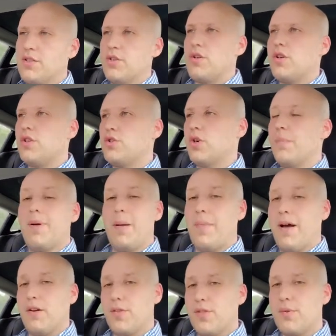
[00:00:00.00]
So you can sort by
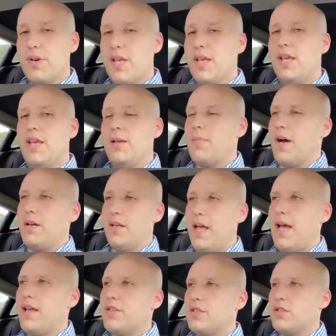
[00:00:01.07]
Model 3, Model
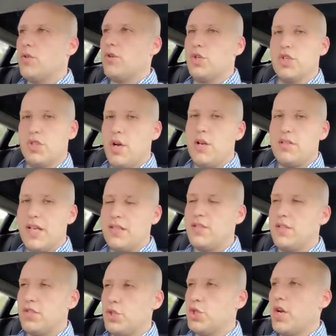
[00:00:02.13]
S, or just all
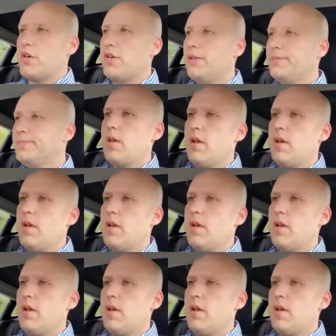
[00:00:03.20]
Teslas in general.